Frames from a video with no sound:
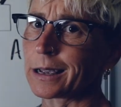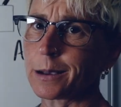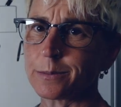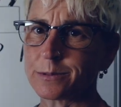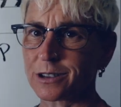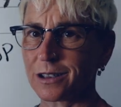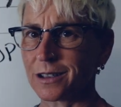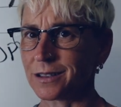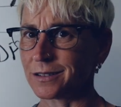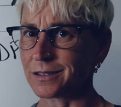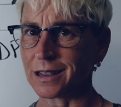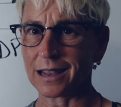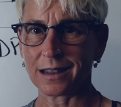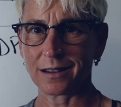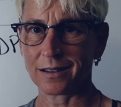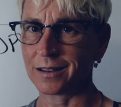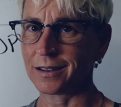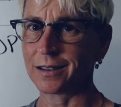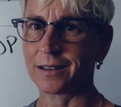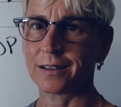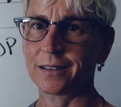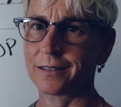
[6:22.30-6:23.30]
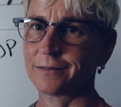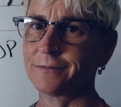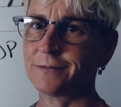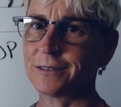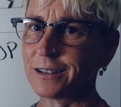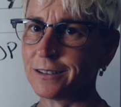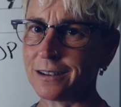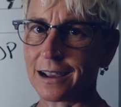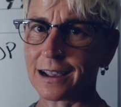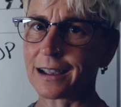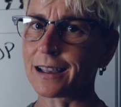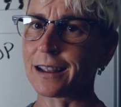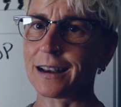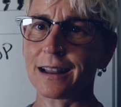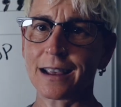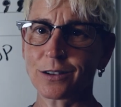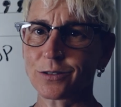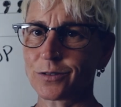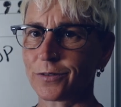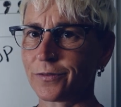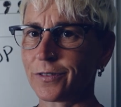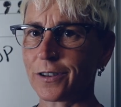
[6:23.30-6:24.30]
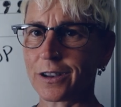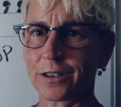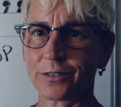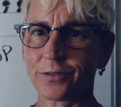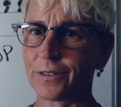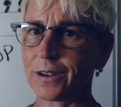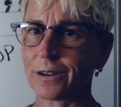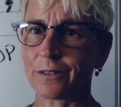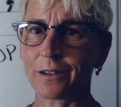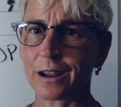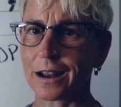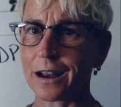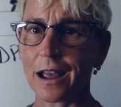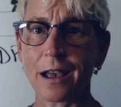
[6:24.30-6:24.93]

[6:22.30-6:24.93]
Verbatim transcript: comes on, I was like, dude, I got an extra phosphate, right?